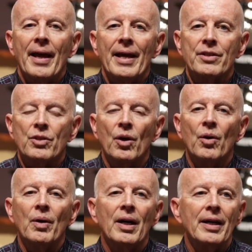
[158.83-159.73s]
and
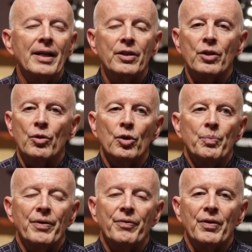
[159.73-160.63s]
so uh, in your
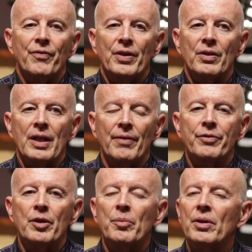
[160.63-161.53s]
group, if you feel
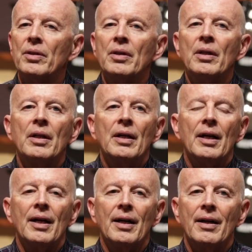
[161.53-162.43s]
comfortable,
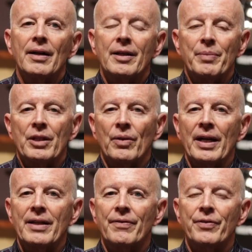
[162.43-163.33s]
uh, it'd be
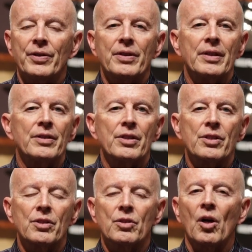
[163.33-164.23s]
great if you could
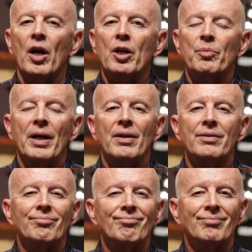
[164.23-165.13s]
just talk
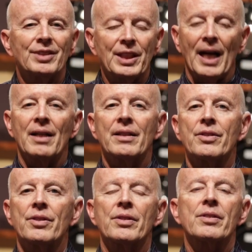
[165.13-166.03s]
about
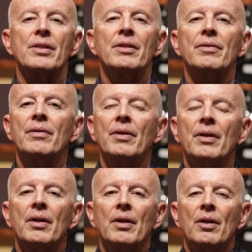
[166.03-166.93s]
challenges and
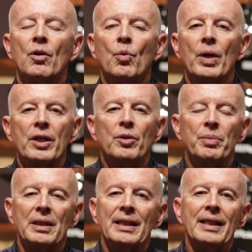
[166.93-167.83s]
what you
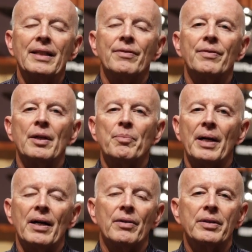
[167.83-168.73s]
believe
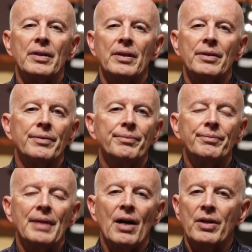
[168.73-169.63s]
about uh,
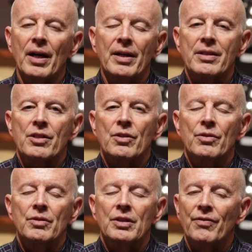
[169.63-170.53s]
how God has
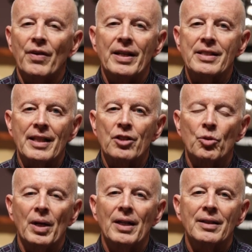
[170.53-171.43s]
defined
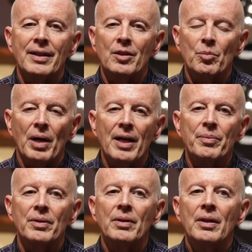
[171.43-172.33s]
sexuality in the
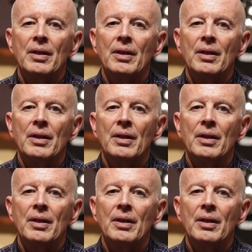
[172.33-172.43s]
Bible.